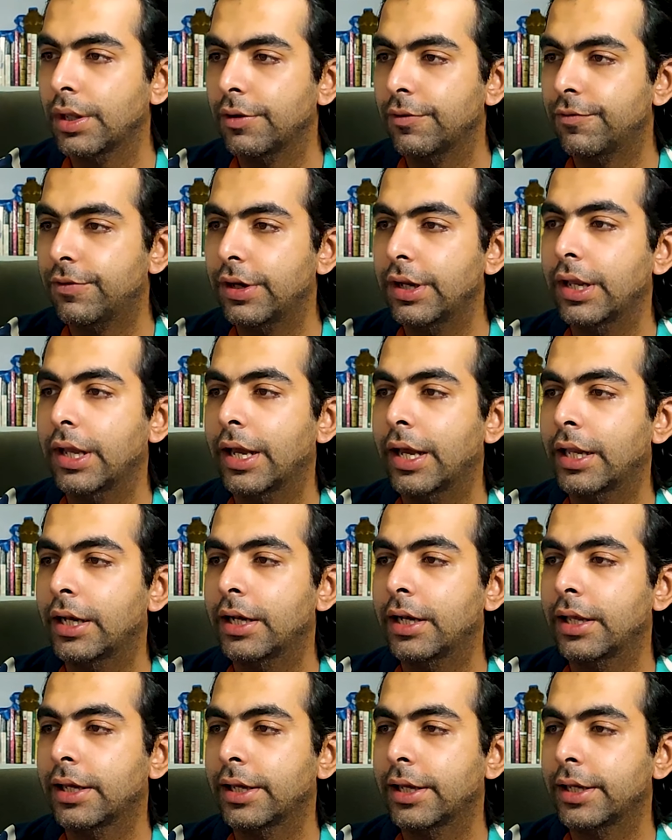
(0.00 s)
Free
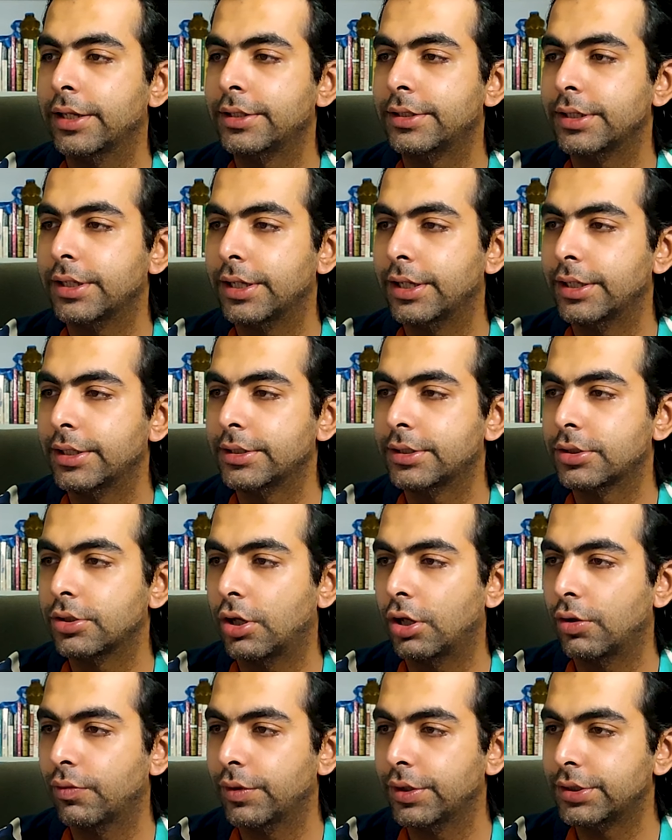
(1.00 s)
hand luggage is
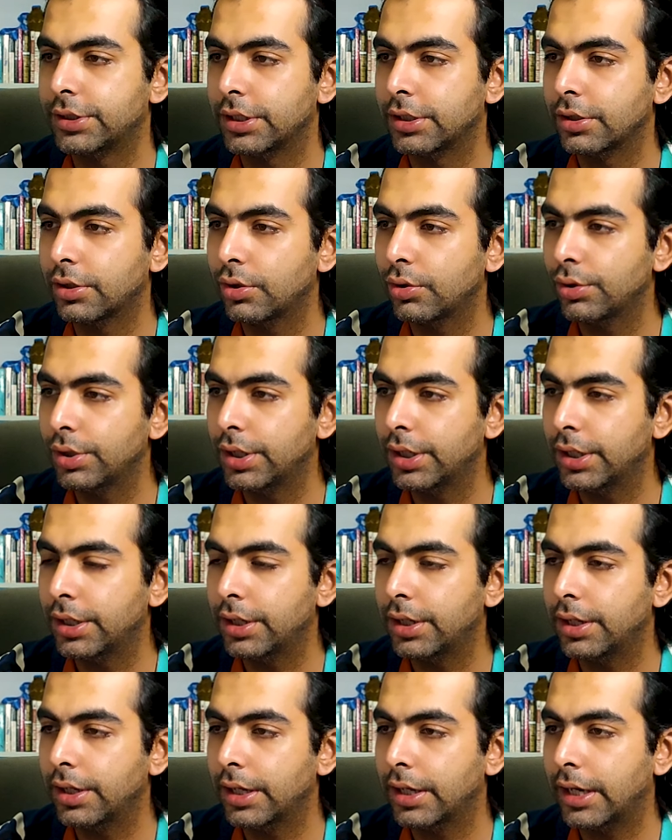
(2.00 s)
always included.
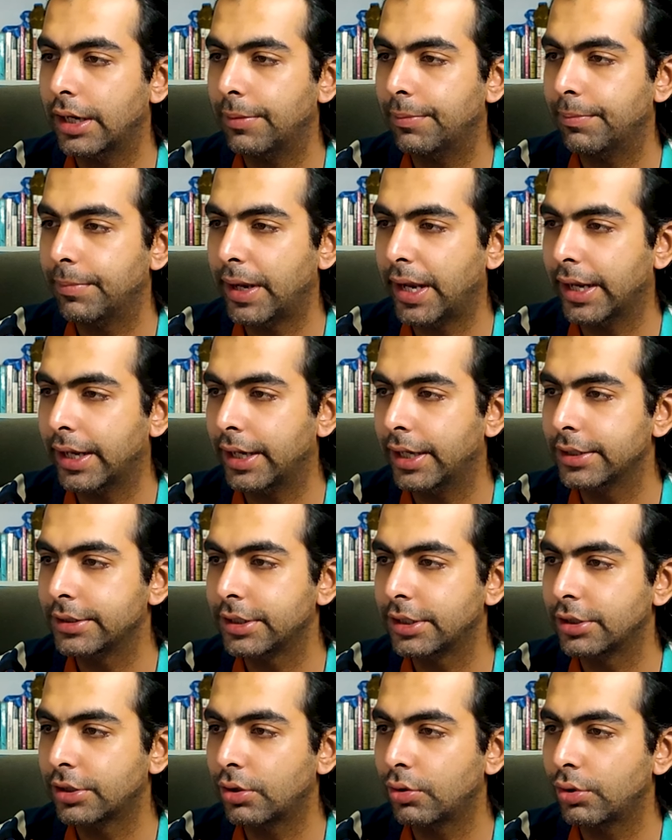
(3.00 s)
Baggage
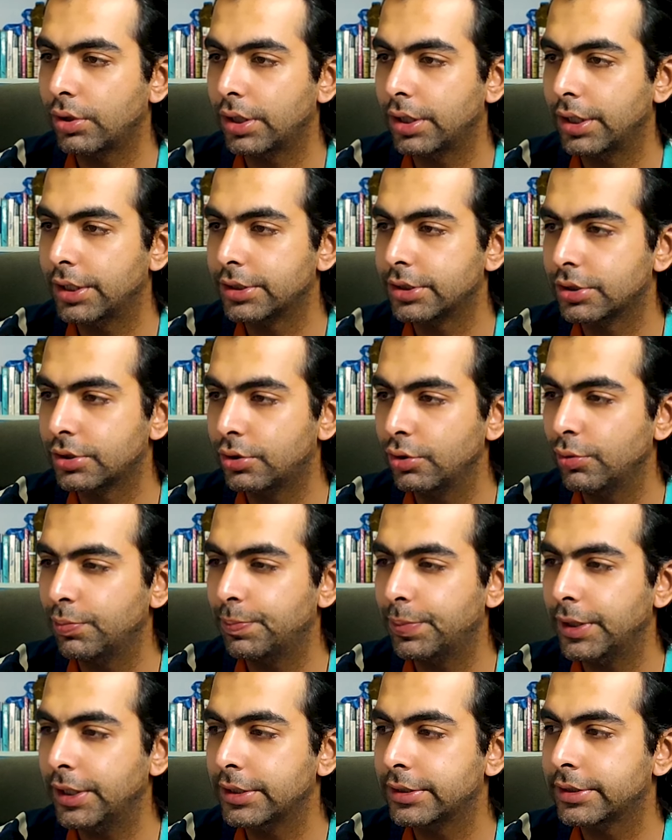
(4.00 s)
included is
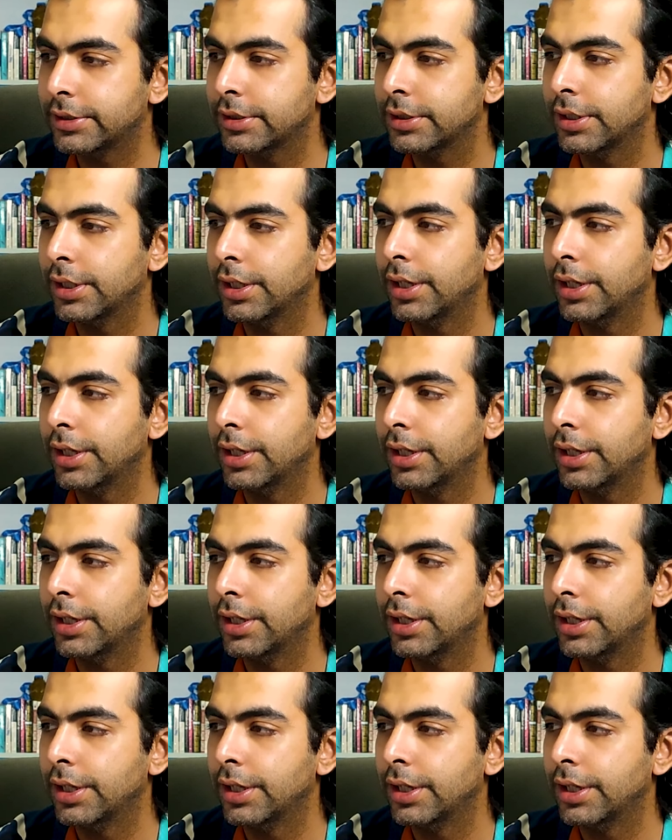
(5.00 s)
2-piece.